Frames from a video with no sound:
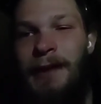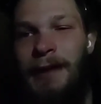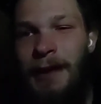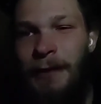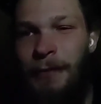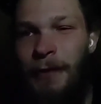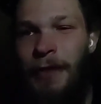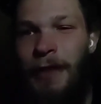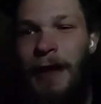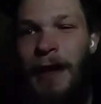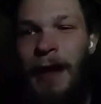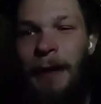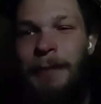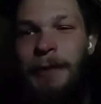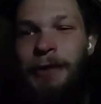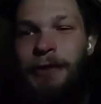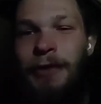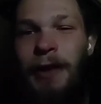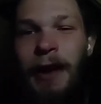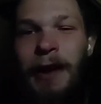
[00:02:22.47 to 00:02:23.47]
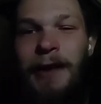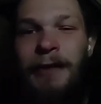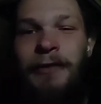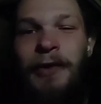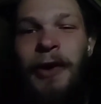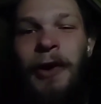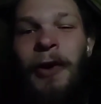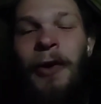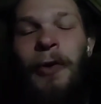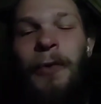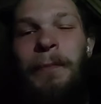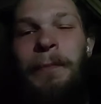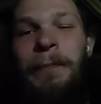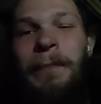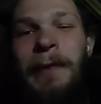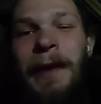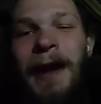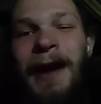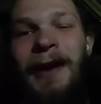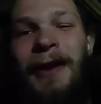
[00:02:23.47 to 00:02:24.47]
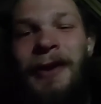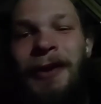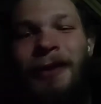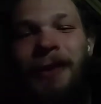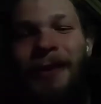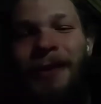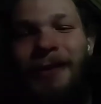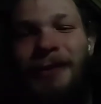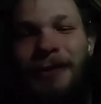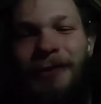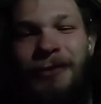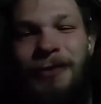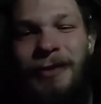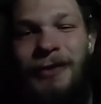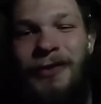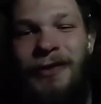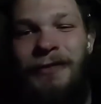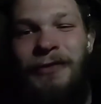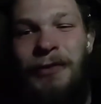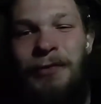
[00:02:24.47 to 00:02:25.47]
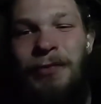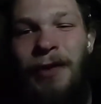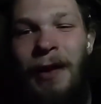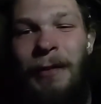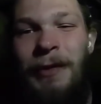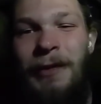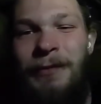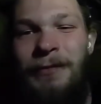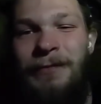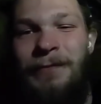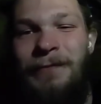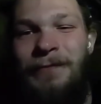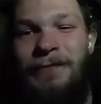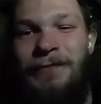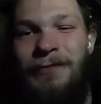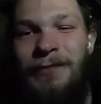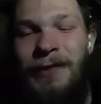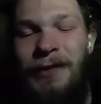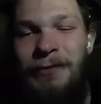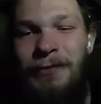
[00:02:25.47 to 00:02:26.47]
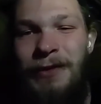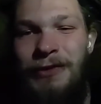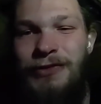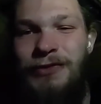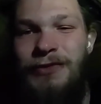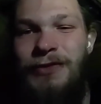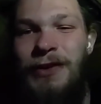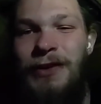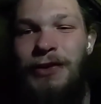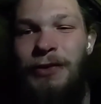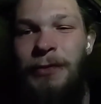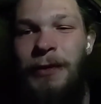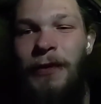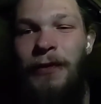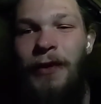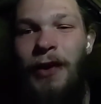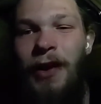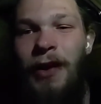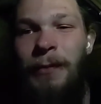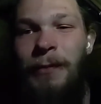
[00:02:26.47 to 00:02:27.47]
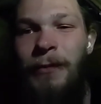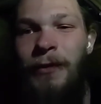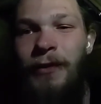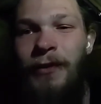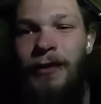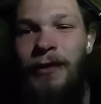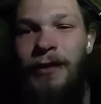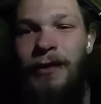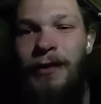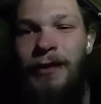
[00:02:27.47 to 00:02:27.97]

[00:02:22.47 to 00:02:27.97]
And with a happy cry of, "Oh, bear!" Christopher Robin rushes into its arms.